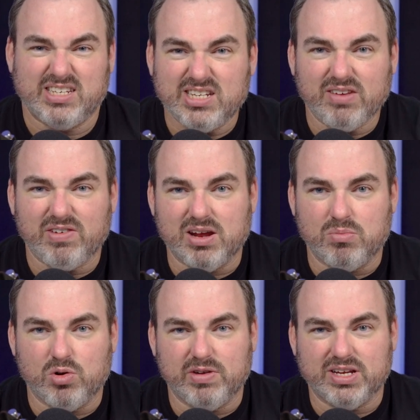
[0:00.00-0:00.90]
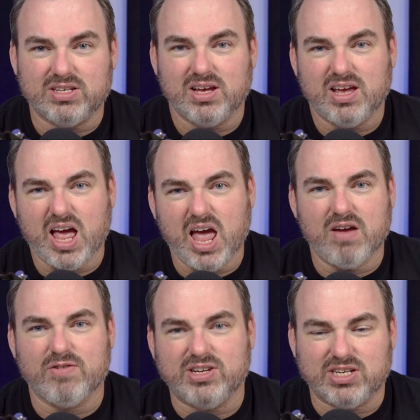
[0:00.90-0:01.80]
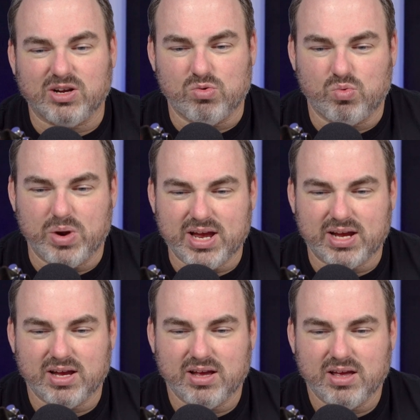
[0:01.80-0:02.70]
TV and movies every single week.